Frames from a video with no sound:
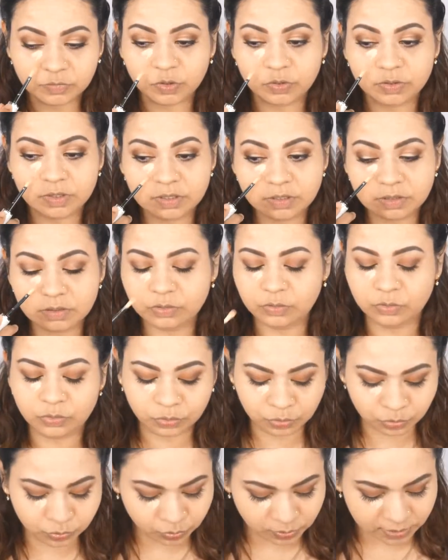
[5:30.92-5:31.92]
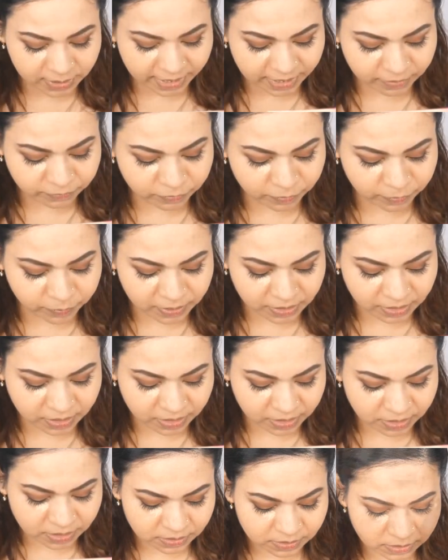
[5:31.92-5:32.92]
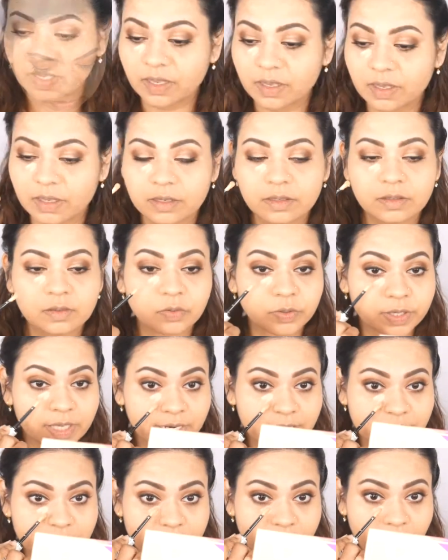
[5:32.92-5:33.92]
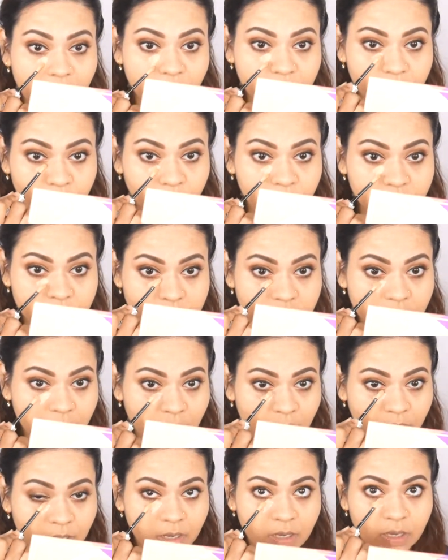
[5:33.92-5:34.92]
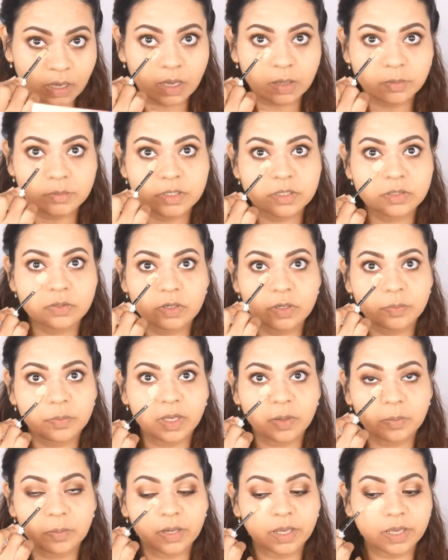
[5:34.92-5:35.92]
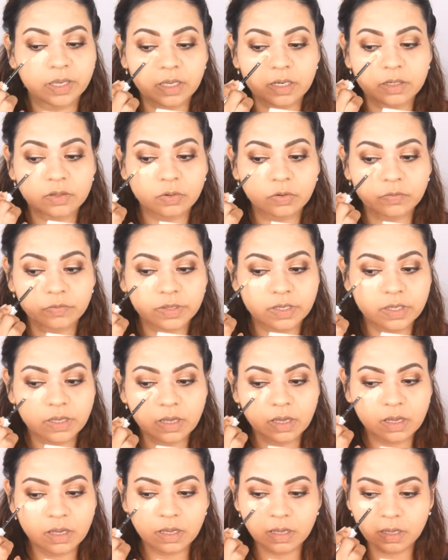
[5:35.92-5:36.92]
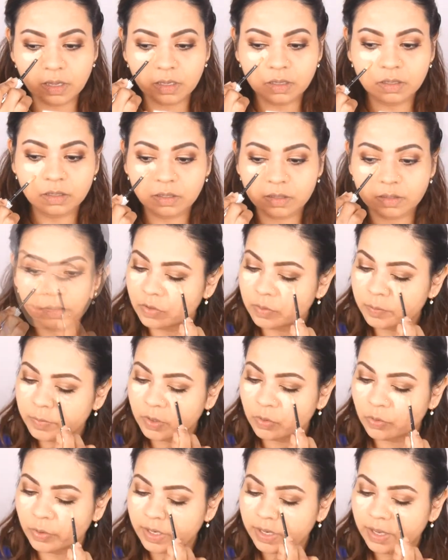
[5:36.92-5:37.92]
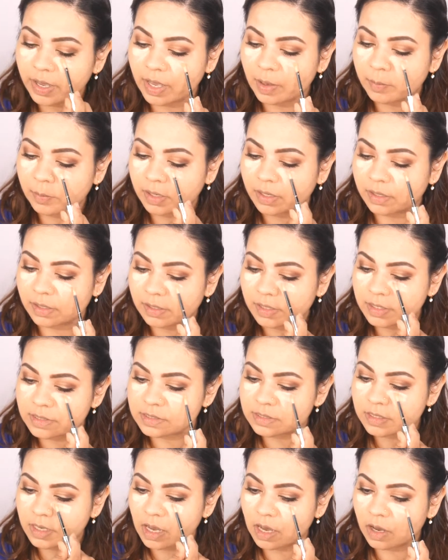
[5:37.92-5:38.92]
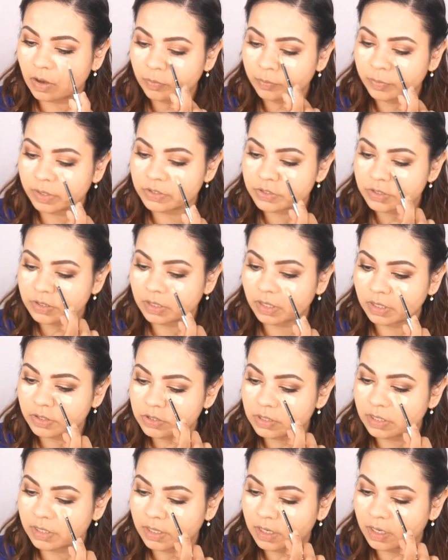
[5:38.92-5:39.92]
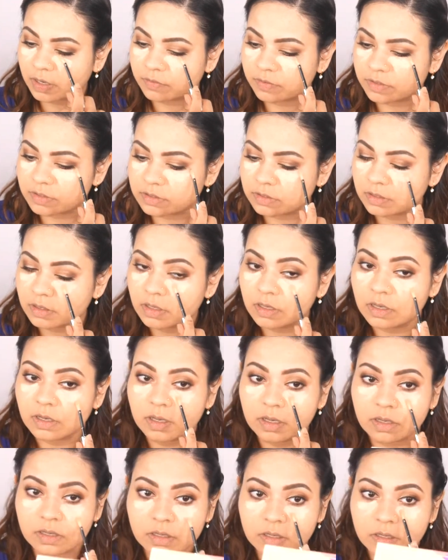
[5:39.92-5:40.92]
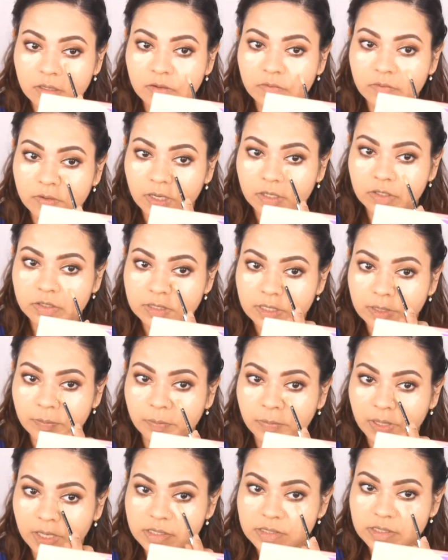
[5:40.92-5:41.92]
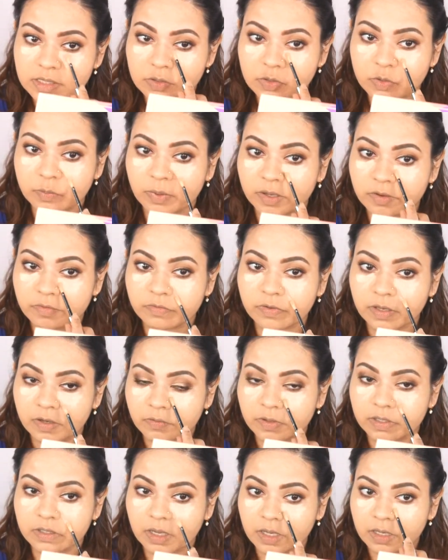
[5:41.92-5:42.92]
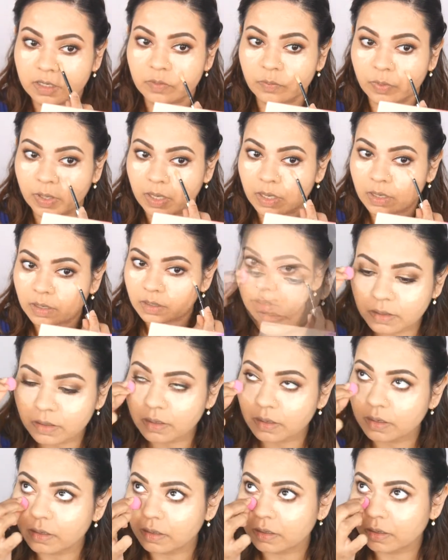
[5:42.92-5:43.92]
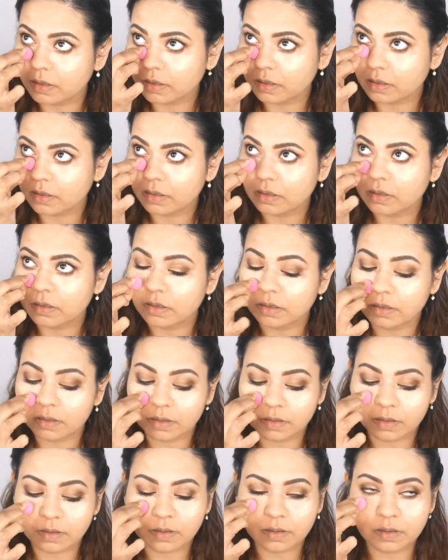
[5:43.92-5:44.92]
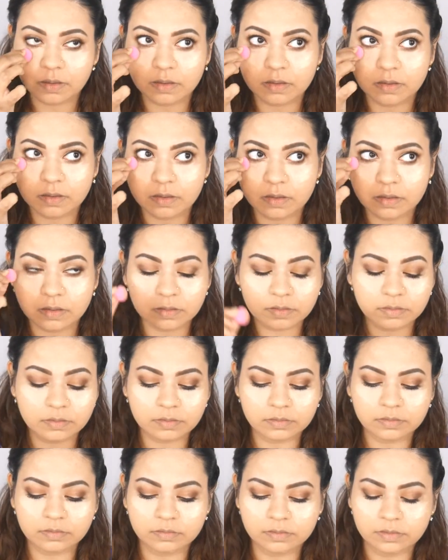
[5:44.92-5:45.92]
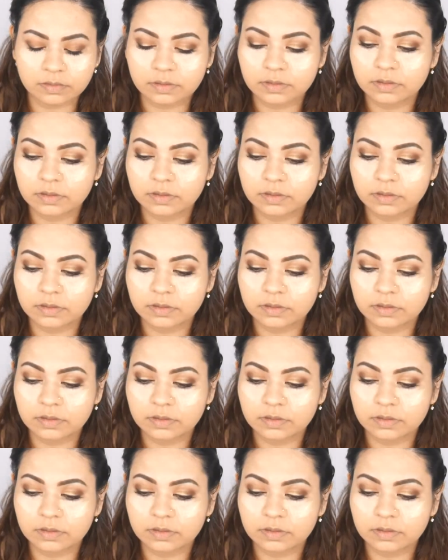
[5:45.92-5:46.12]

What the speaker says: oh, this is too light for me, guys, man. Okay, let's see how it works. I'm just going to be applying it over here. I'm going to be going ham lah. Let's see how much it actually covers, if it actually makes it to my favorite. Anyway, I'm going to be taking my damp beauty sponge